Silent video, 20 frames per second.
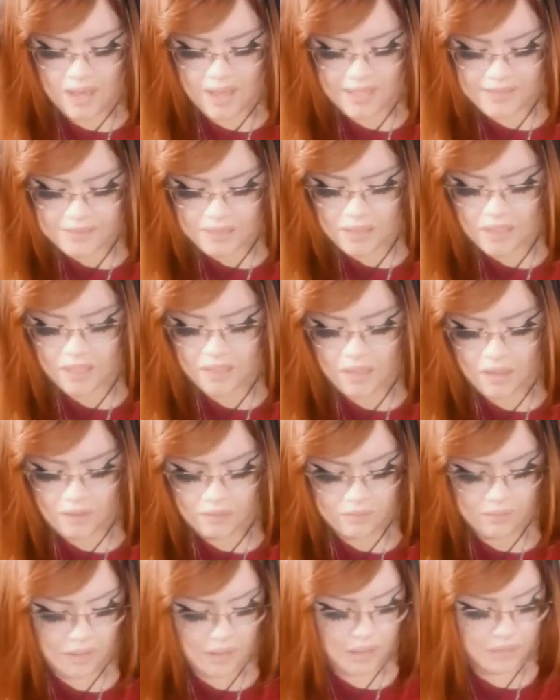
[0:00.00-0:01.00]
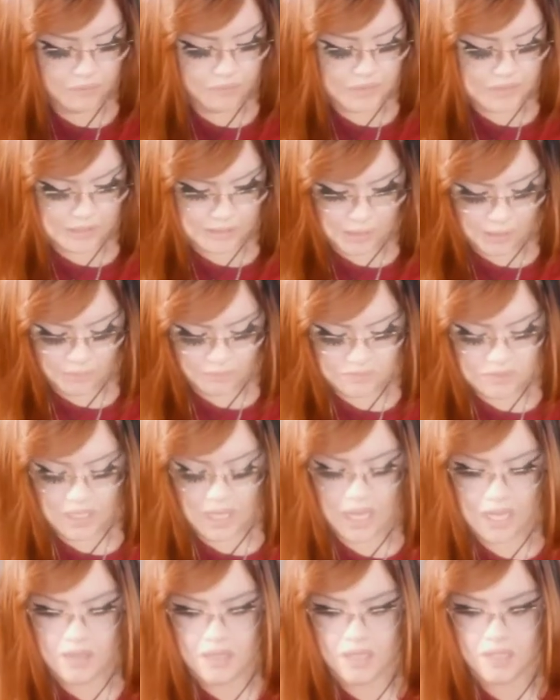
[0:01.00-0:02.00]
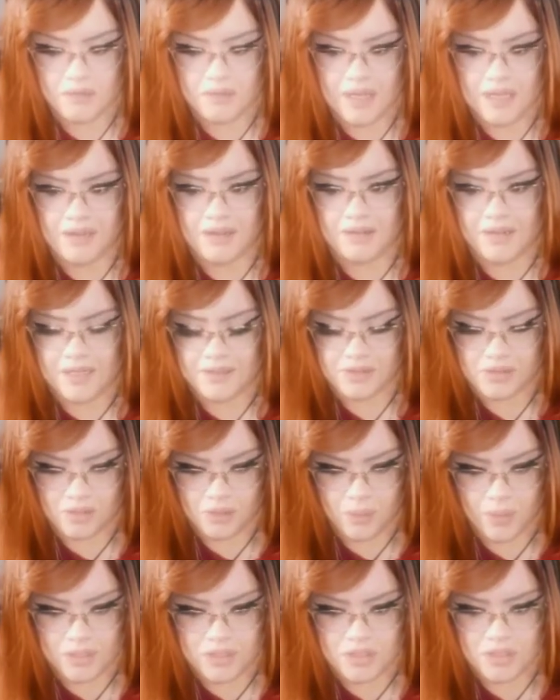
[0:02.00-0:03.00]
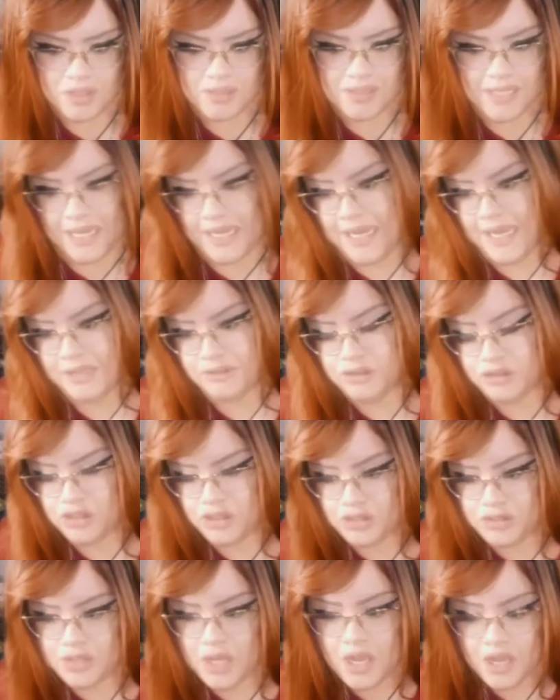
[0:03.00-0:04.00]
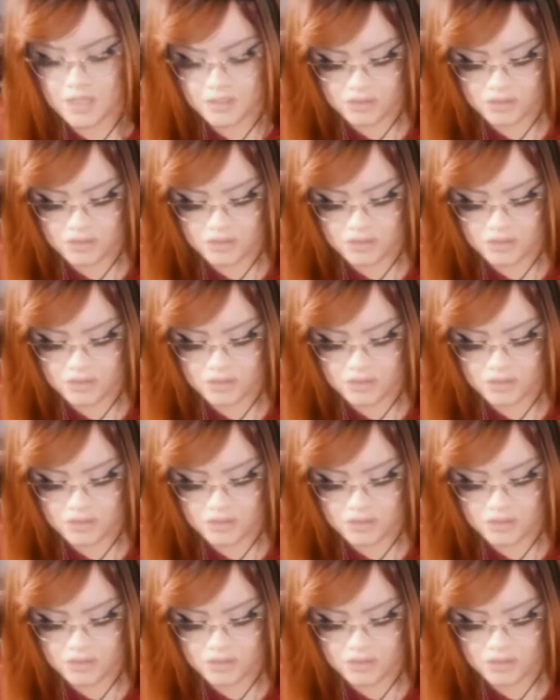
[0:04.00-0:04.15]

It's a lot of unresolved, a lot of like unanswered questions and answers.